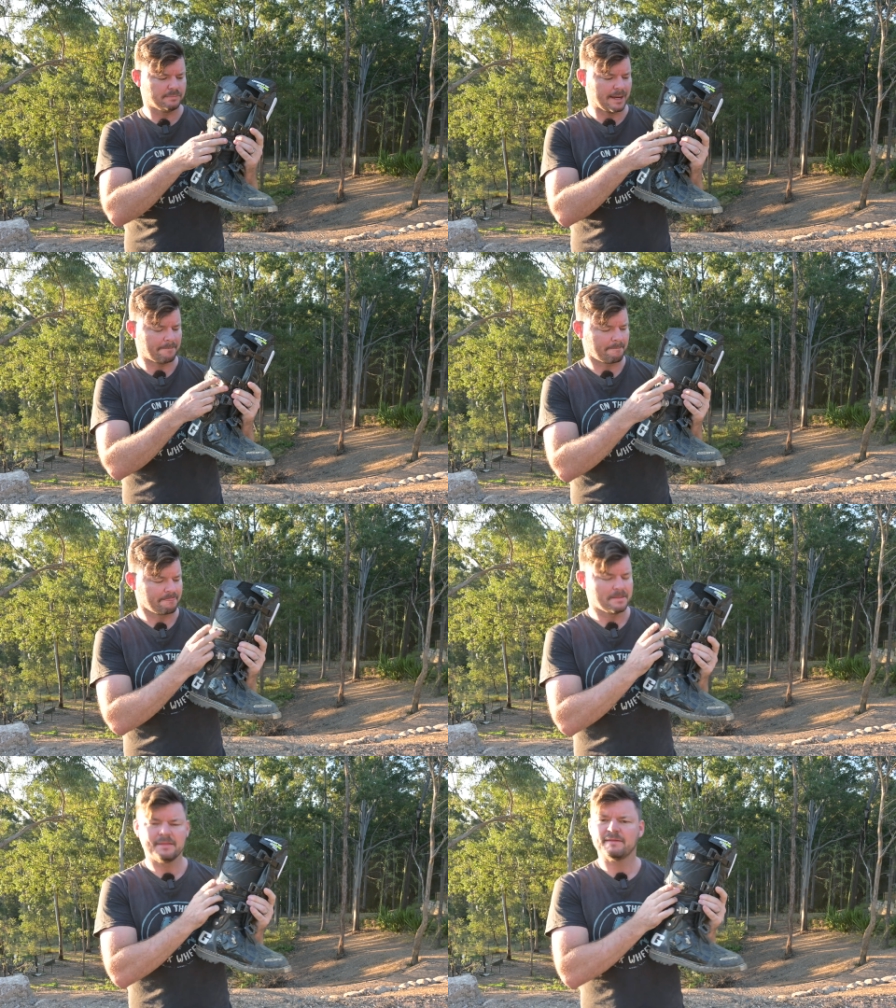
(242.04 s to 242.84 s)
but
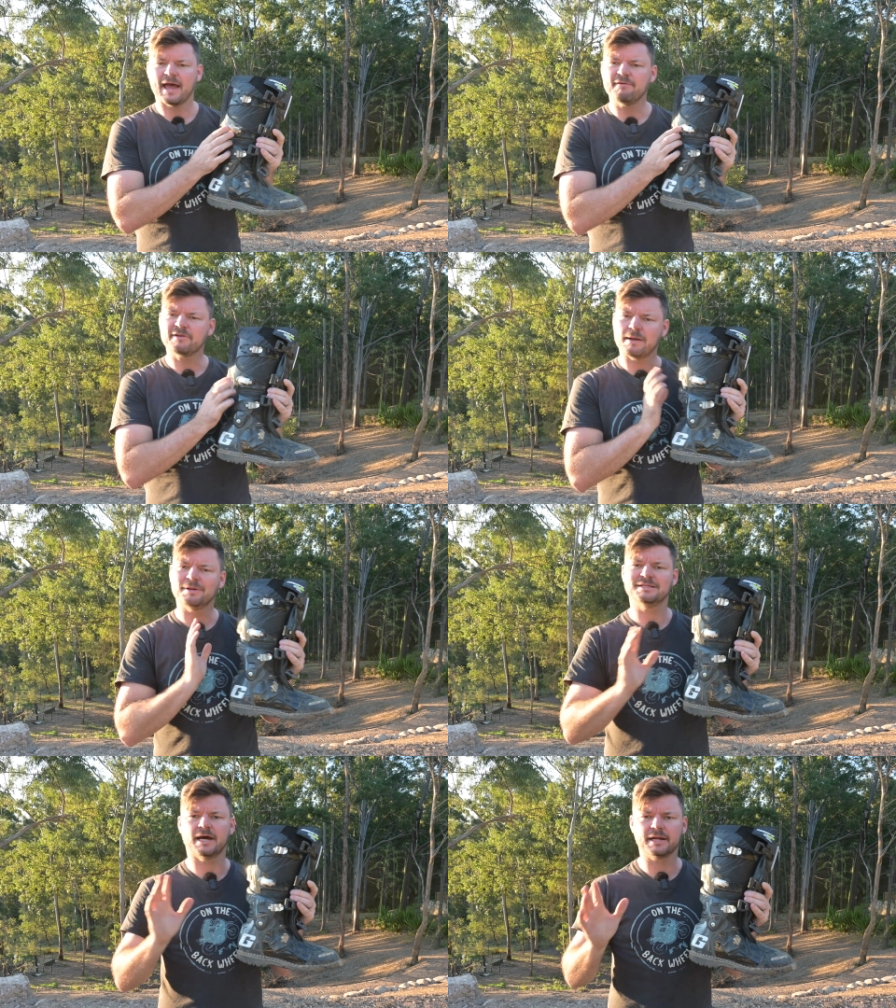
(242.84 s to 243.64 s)
they have come
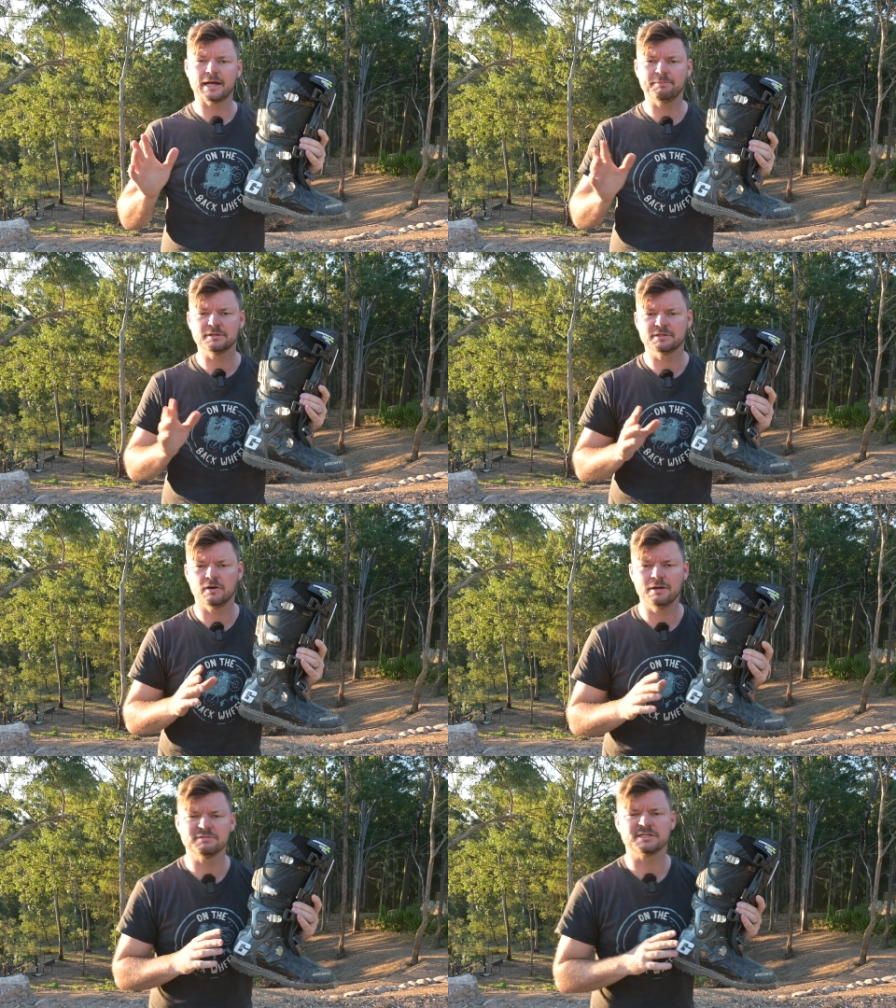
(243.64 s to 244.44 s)
undone a couple of
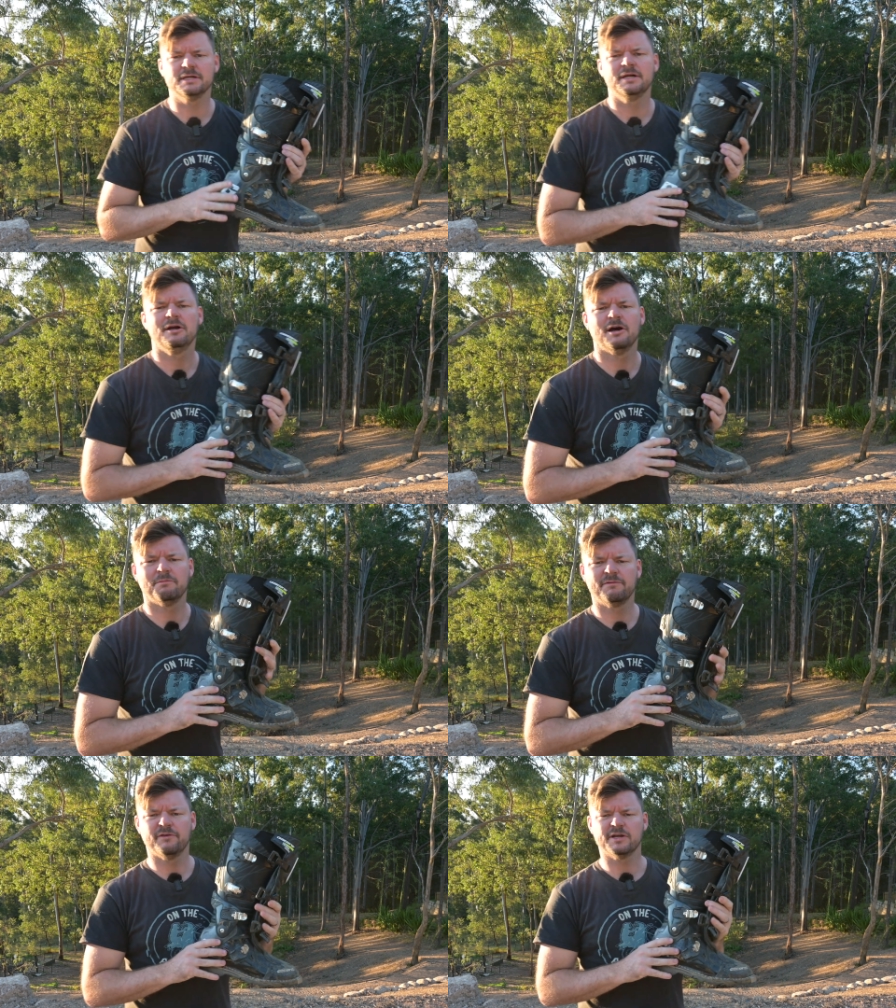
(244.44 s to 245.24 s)
times.
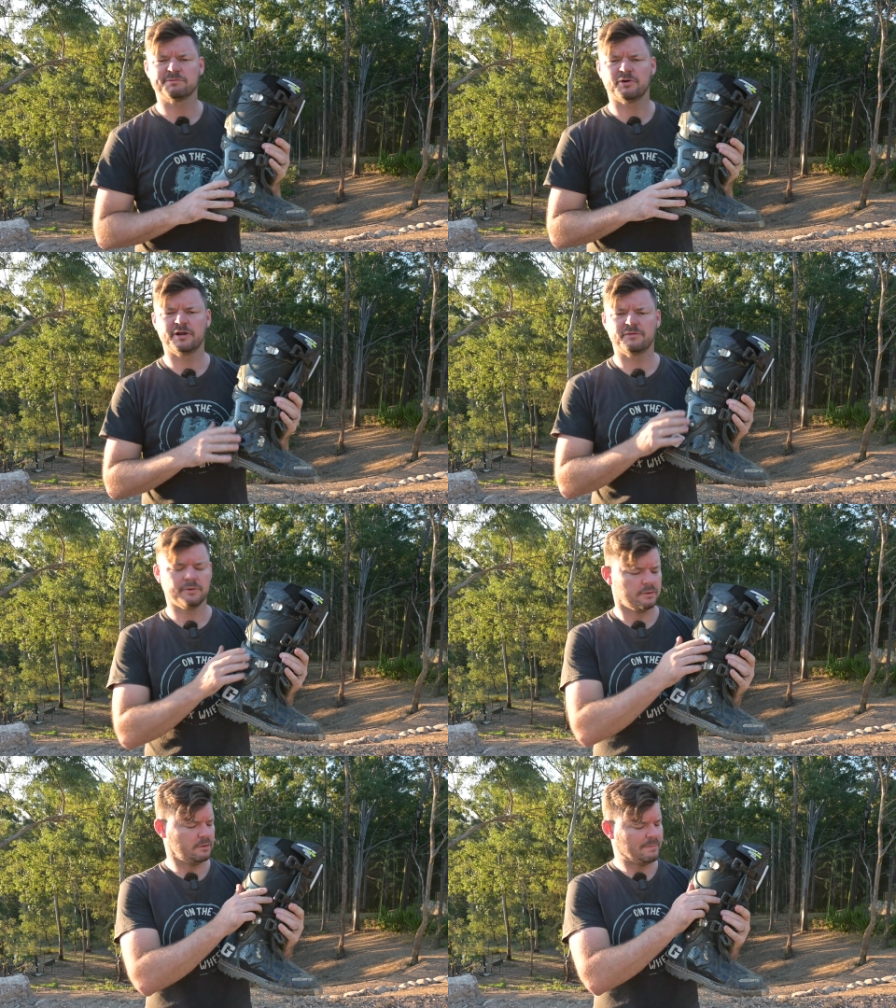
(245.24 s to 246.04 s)
On my first ride, I
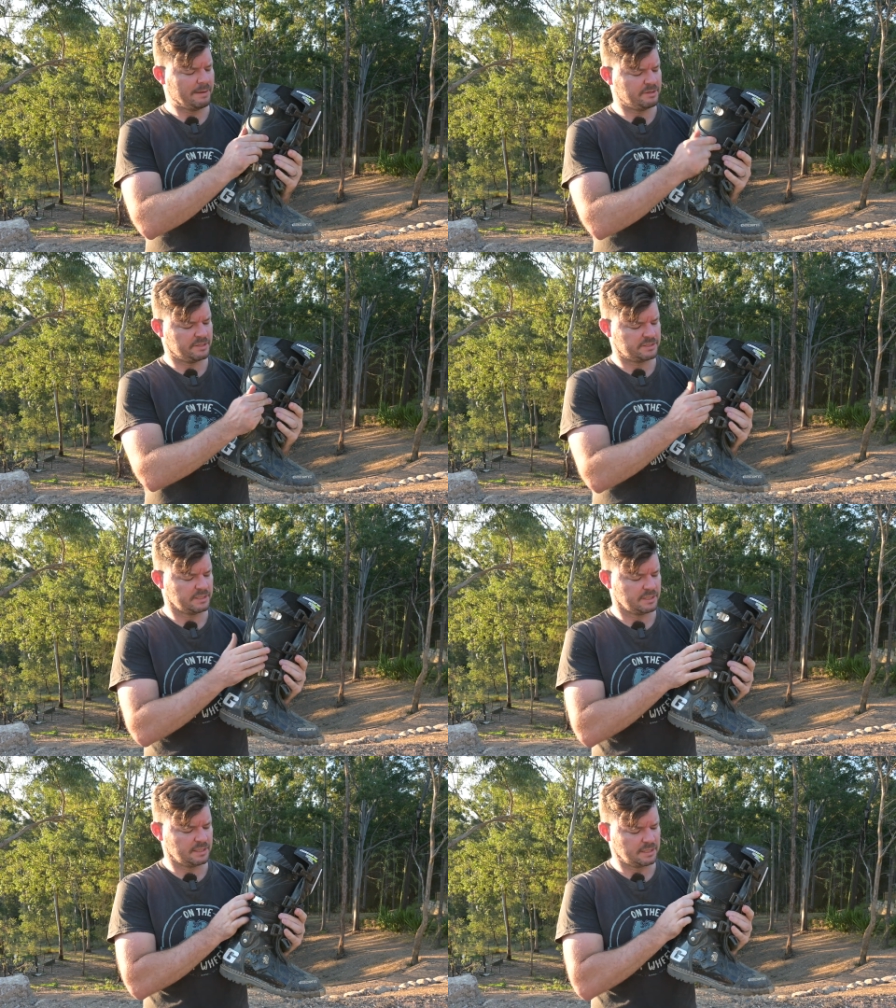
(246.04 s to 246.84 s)
thought, oh, maybe I just
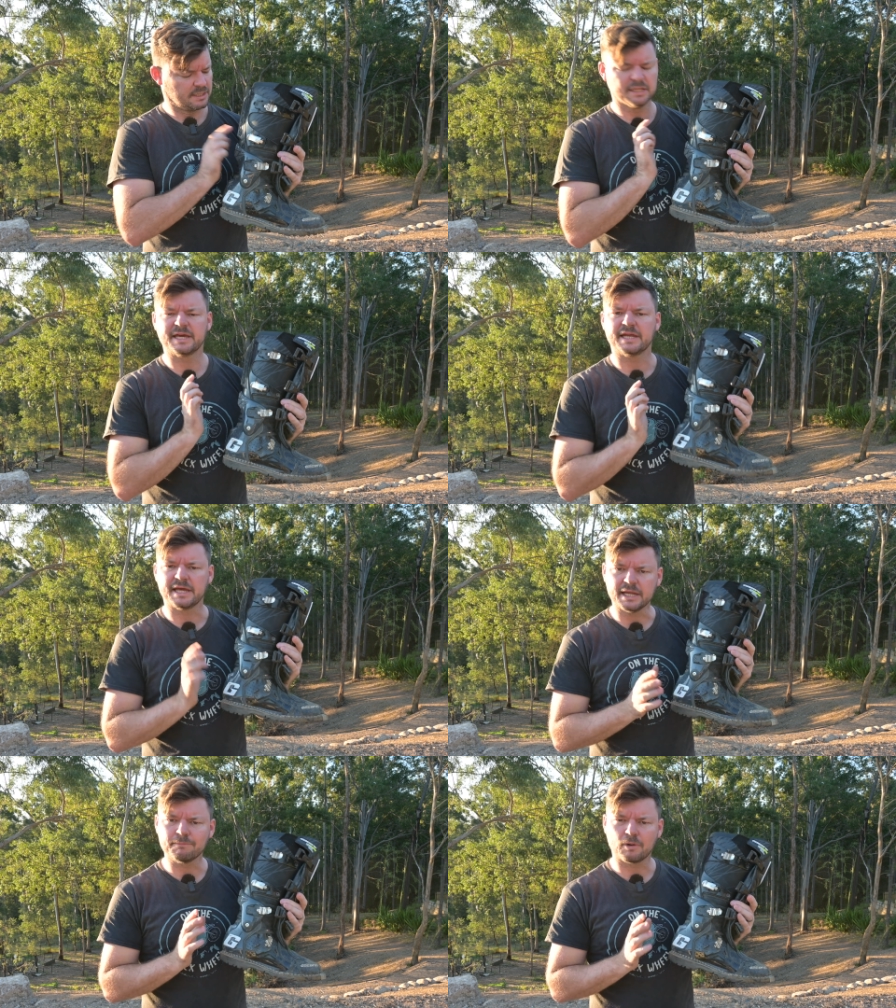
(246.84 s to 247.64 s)
didn't click it
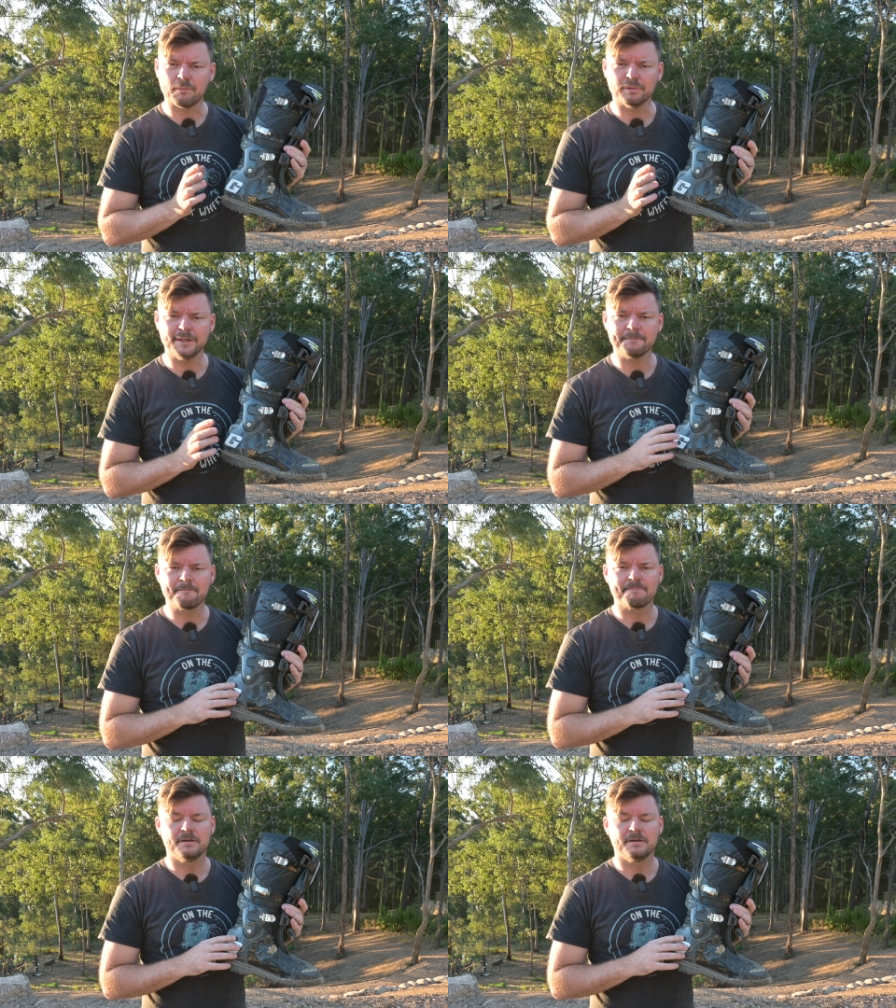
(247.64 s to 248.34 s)
in properly.